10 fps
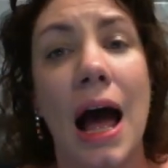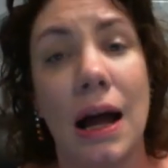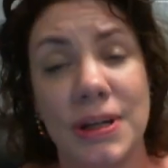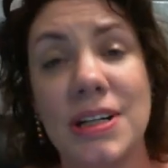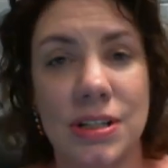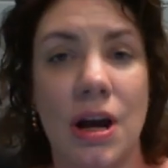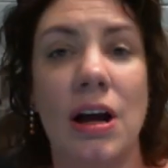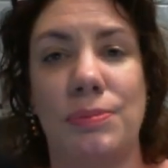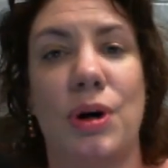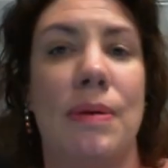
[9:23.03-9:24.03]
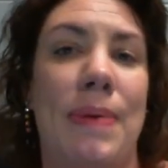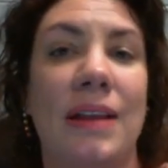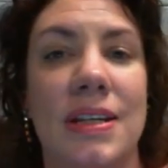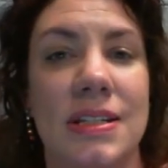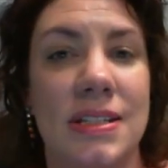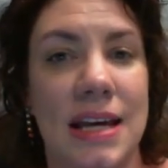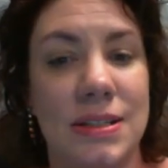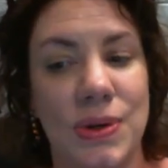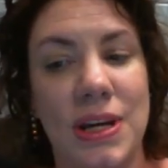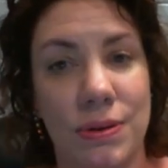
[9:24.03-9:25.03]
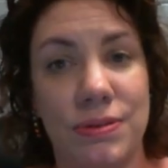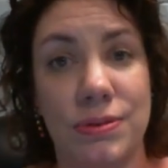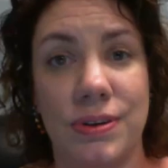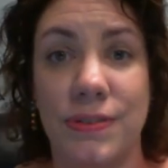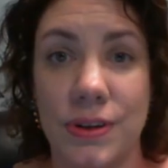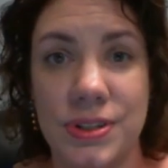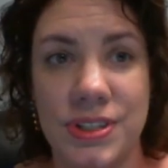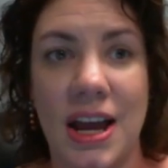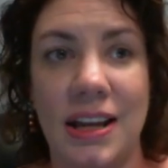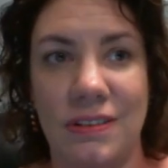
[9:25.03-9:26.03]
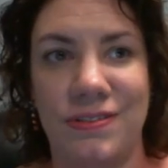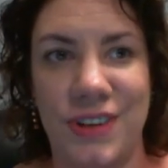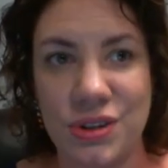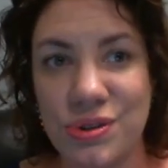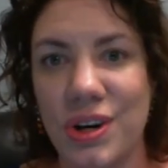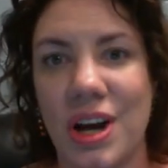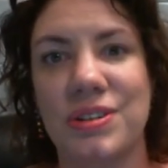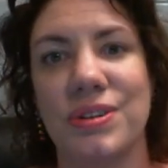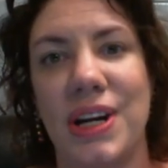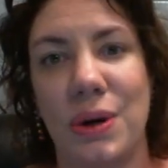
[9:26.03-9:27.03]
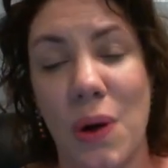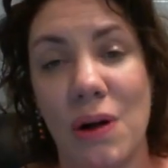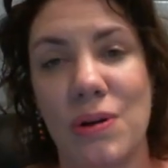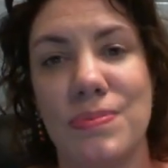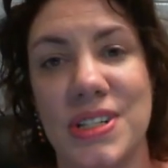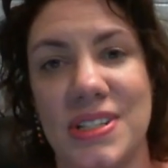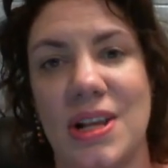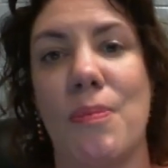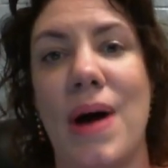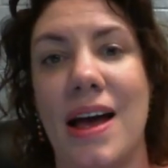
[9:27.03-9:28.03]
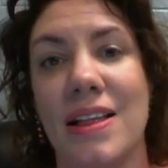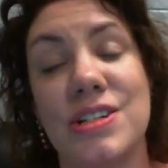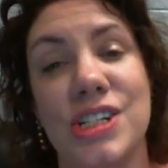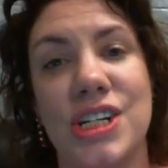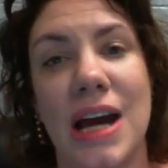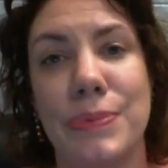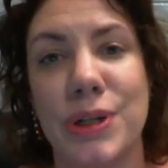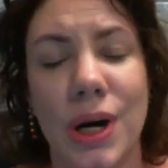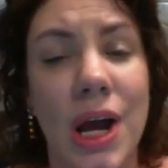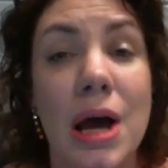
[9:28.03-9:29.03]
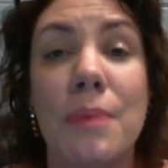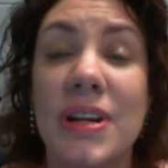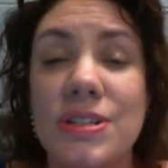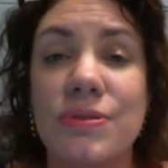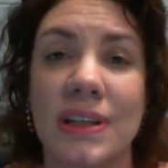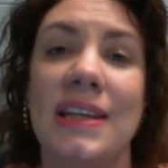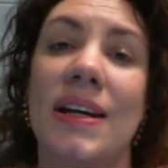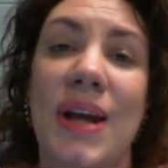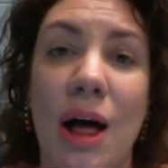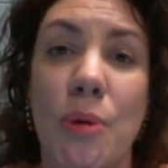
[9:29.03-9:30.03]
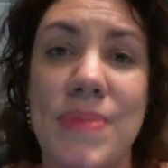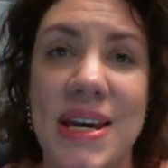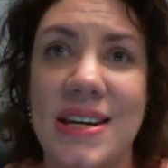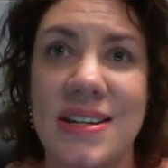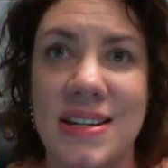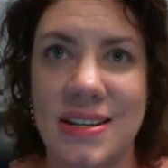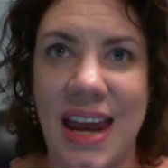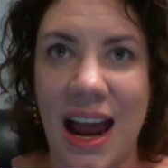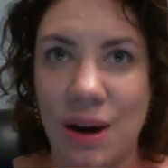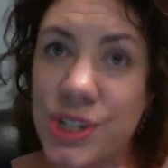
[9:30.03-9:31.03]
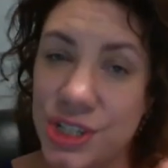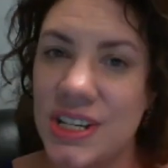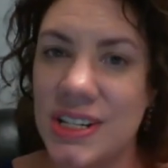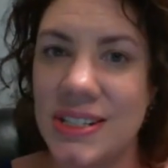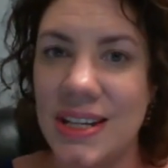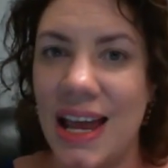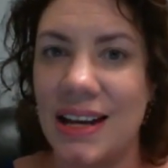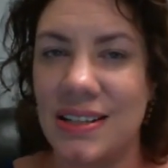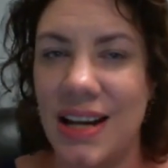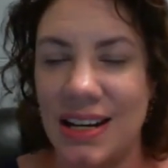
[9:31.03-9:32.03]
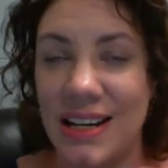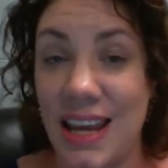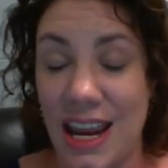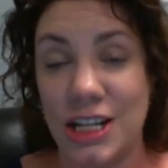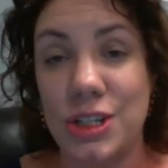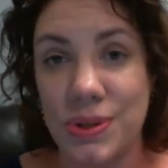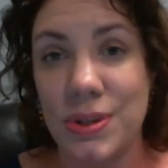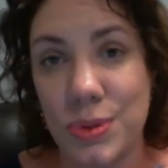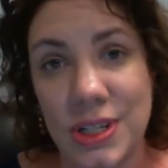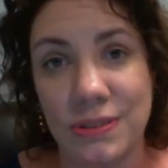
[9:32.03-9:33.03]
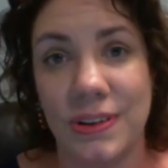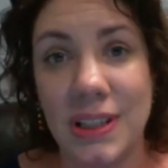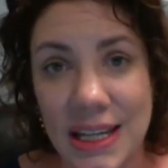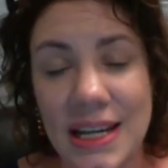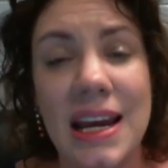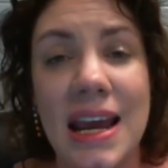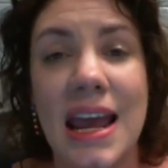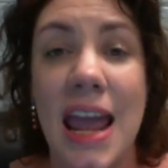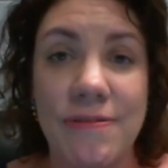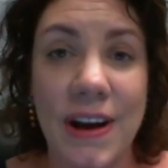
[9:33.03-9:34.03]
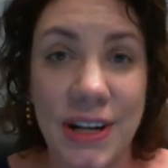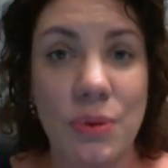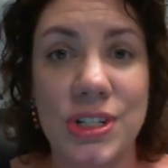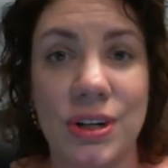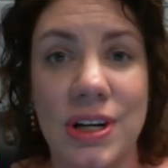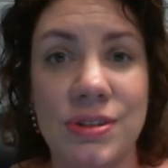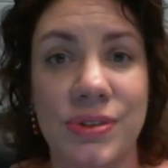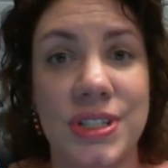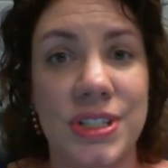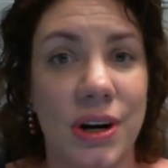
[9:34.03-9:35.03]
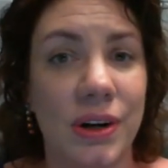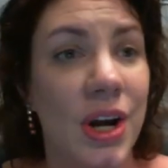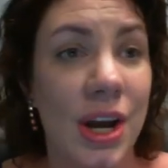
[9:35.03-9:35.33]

I'm going to talk more about this as we go through the first kind of introductory and welcome to cell biology chapter, but it's really going to help me couch this and engage with you differently if I know what your interests are.